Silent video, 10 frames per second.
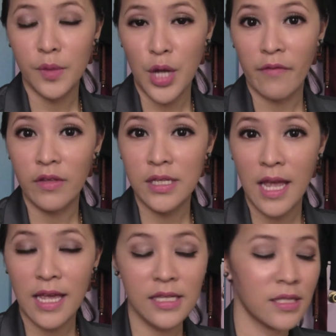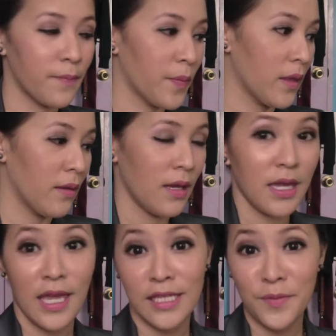travel size?
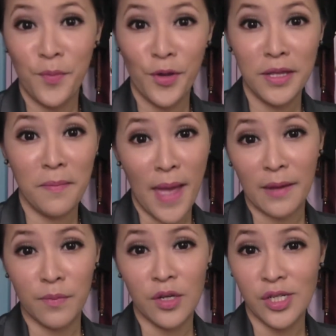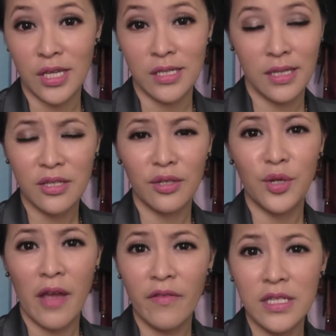Case in point, MAC brushes. The
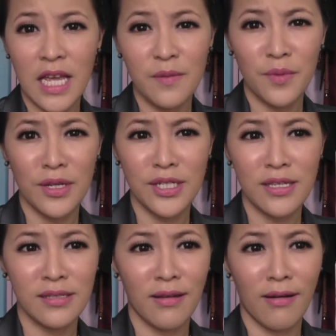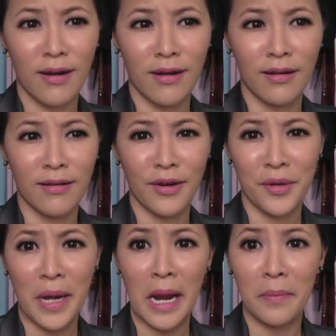travel size brushes are
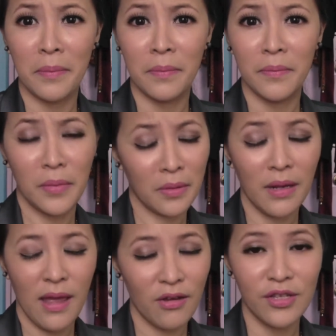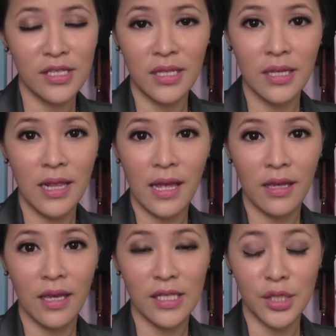crap. Honestly, like,
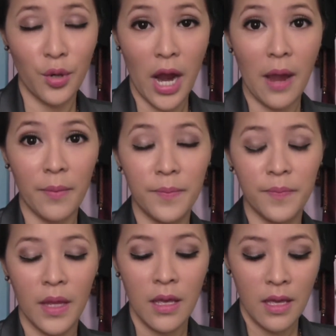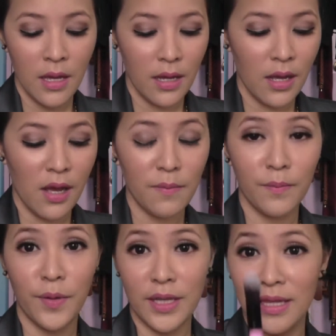it's crap.
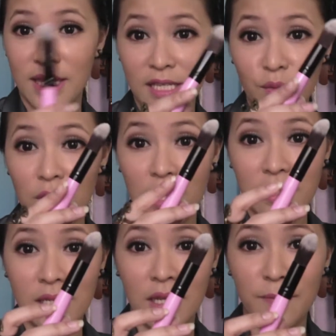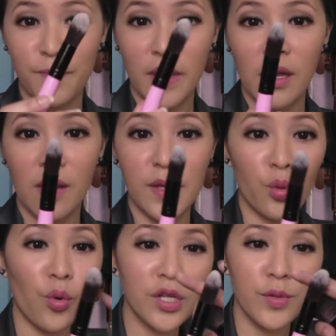But this one isn't.
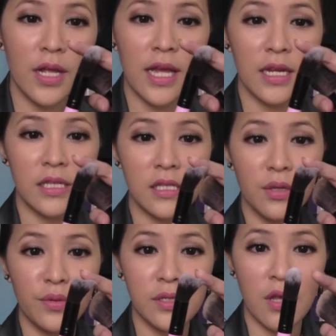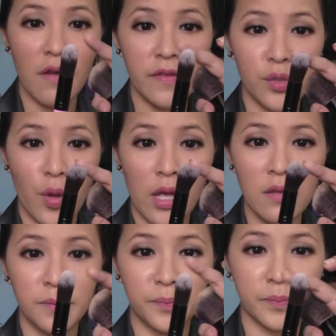It works well, and it's so soft as well.
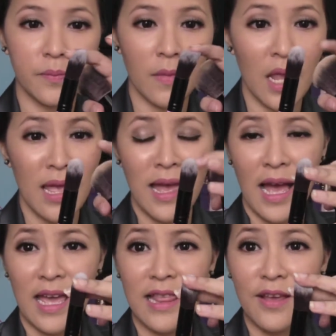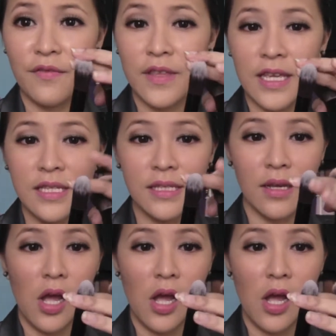I love this.